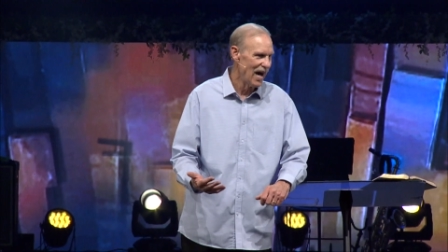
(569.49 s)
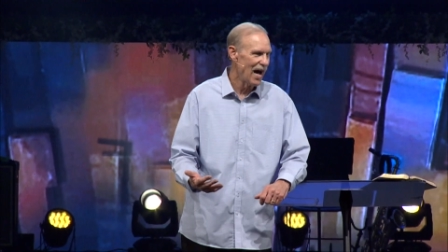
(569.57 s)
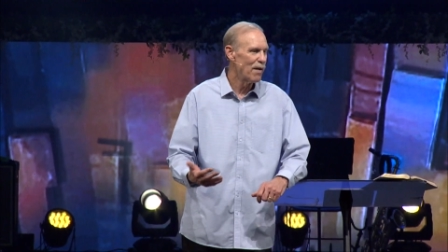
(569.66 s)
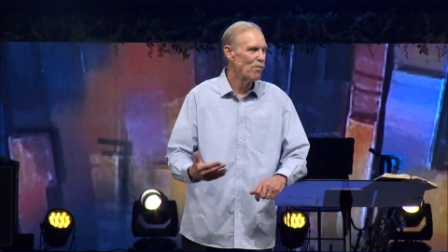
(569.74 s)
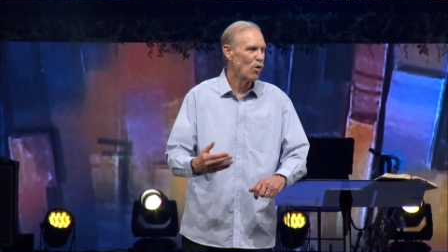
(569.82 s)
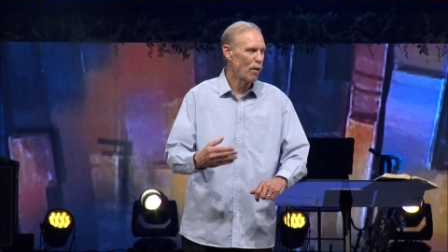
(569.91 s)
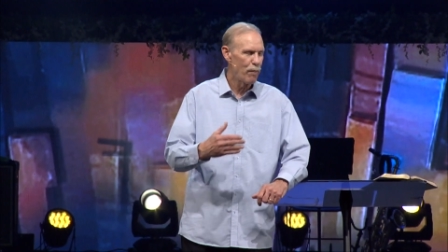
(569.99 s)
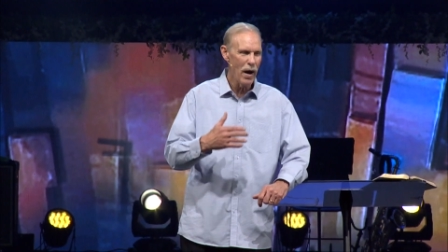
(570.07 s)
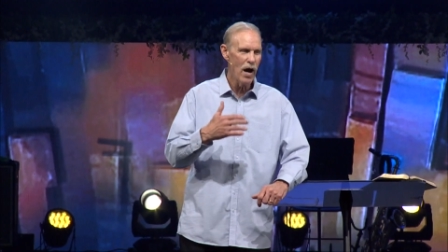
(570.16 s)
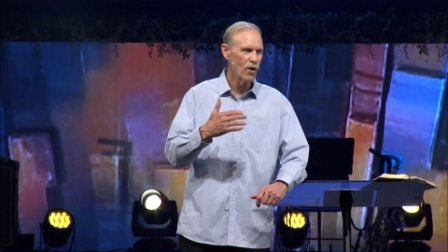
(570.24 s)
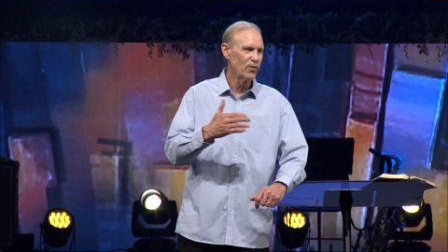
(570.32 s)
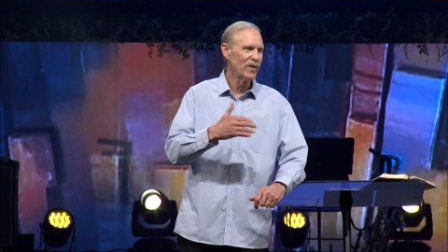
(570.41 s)
I am more
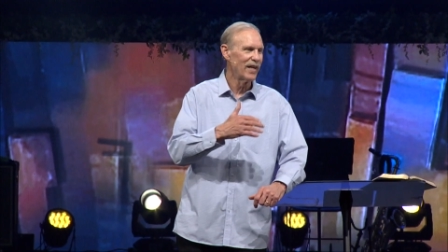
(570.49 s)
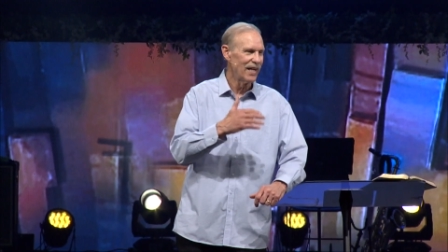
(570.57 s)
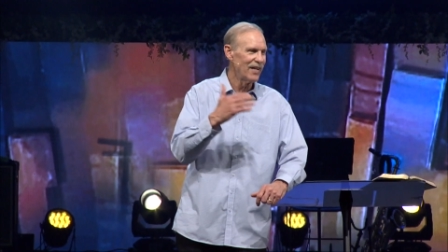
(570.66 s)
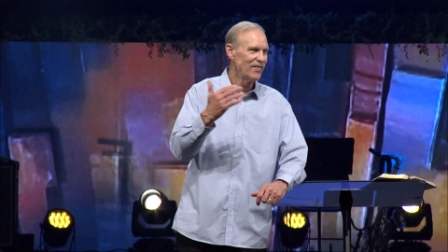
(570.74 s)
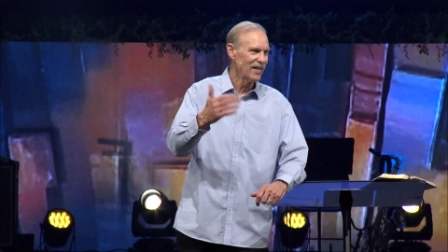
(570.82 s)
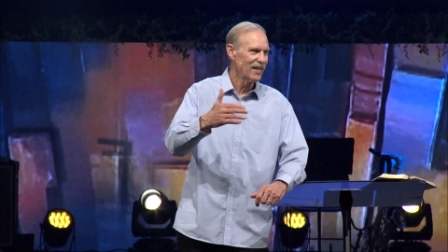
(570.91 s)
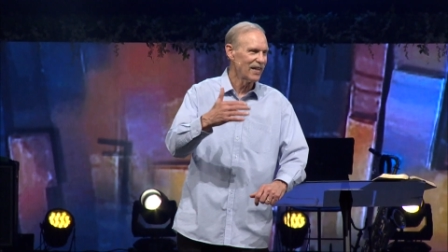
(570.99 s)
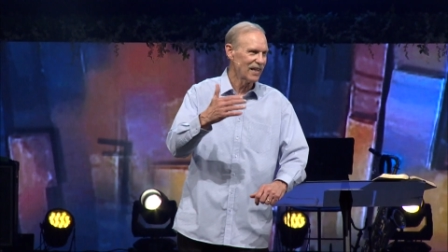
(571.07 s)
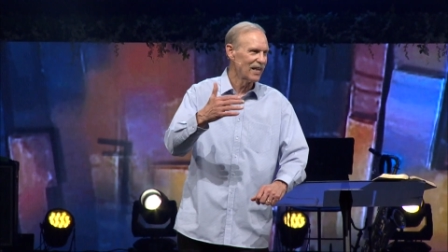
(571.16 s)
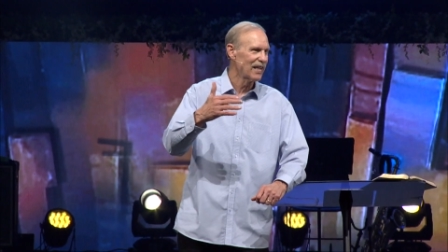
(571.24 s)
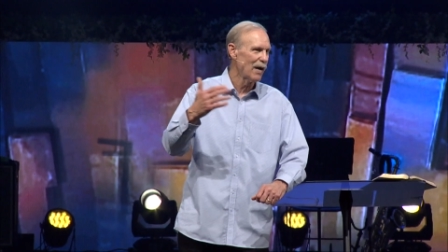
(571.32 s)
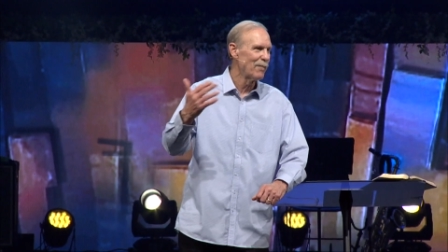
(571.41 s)
powerful than anything that
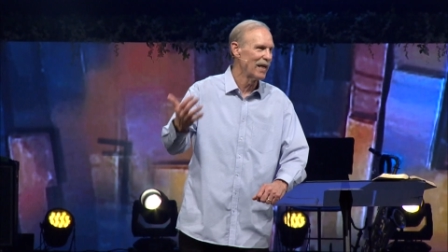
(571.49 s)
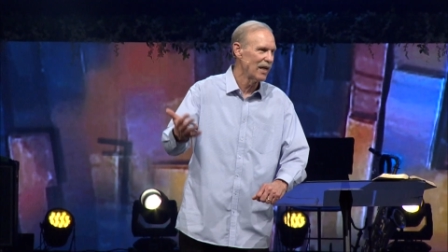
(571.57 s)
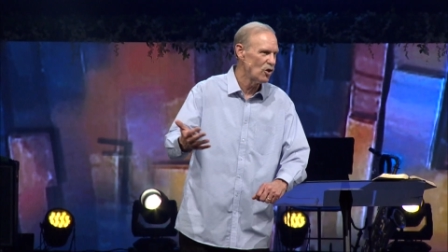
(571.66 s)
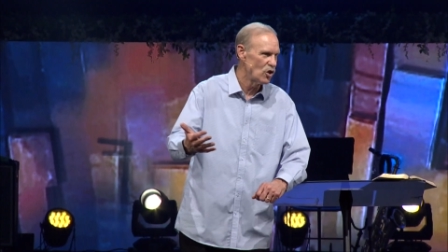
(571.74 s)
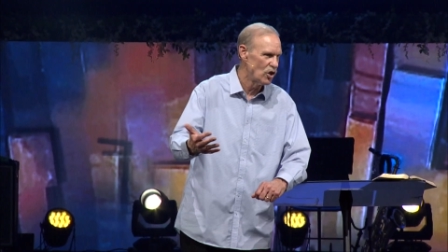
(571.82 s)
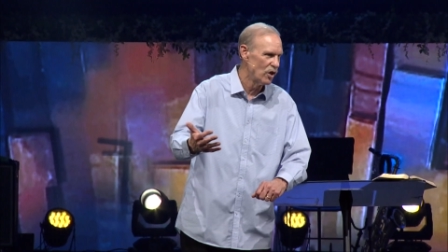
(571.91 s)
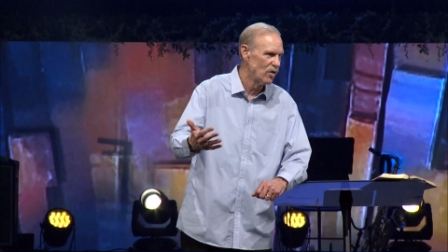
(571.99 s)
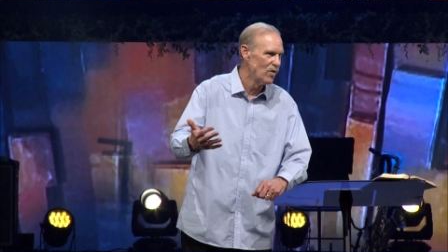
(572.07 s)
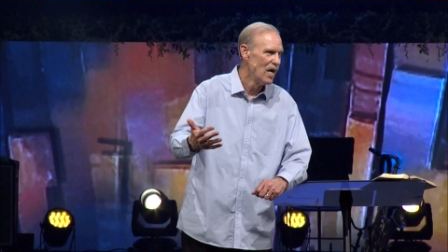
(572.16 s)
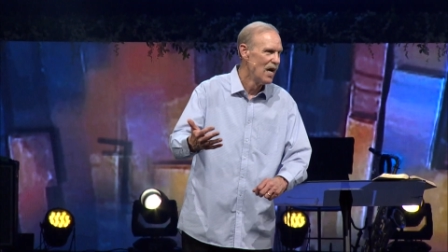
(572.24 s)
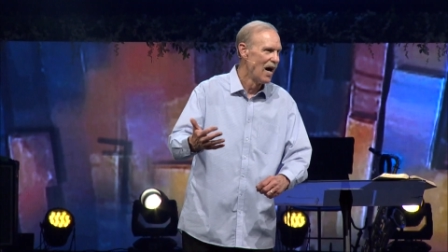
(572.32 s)
could come against you.